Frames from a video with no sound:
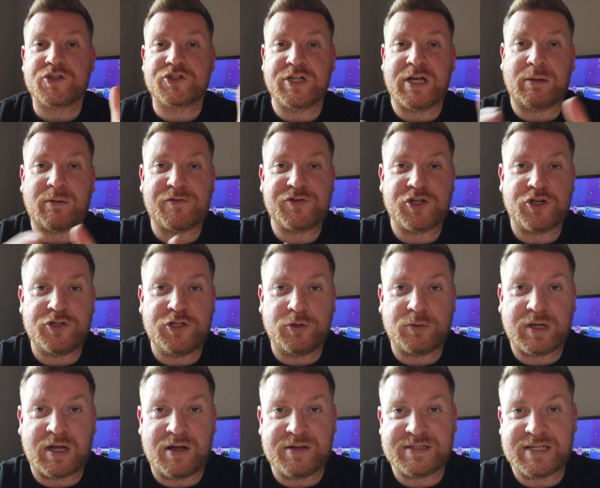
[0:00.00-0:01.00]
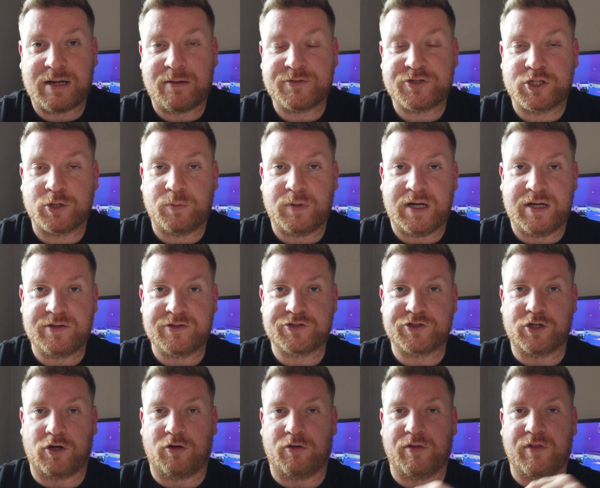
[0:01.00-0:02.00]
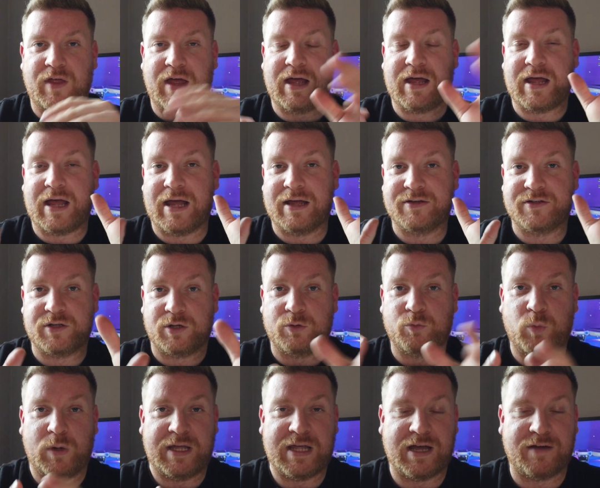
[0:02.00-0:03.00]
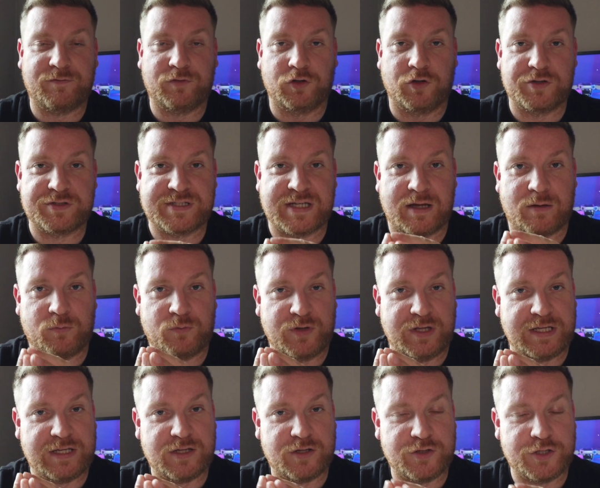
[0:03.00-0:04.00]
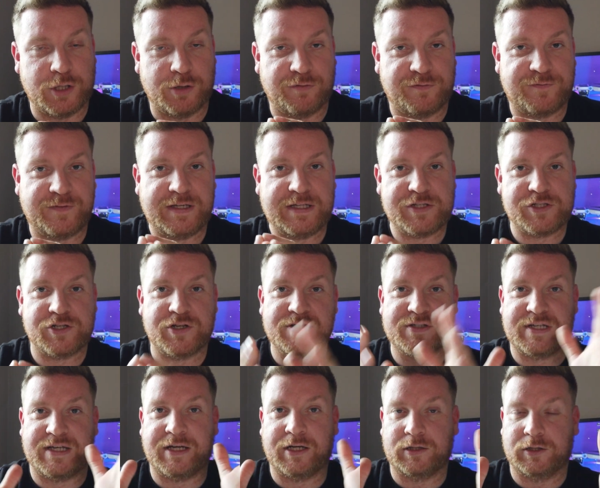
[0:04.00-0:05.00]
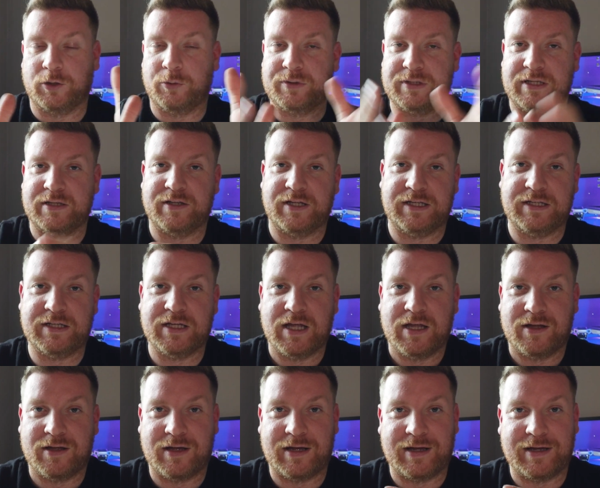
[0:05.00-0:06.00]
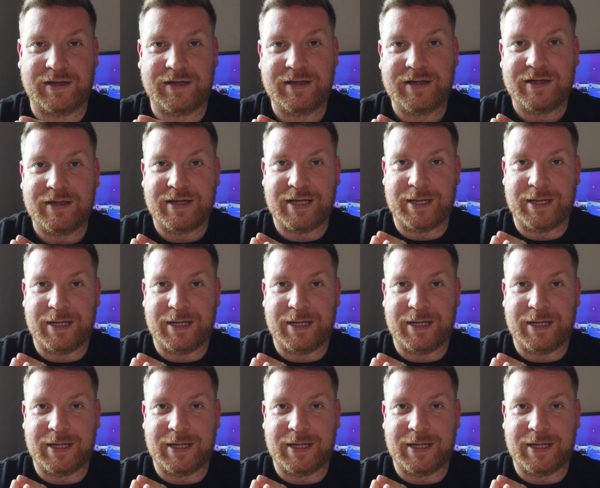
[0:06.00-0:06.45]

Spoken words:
So now I've shown you guys how to install that, and we have looked at the new features, including the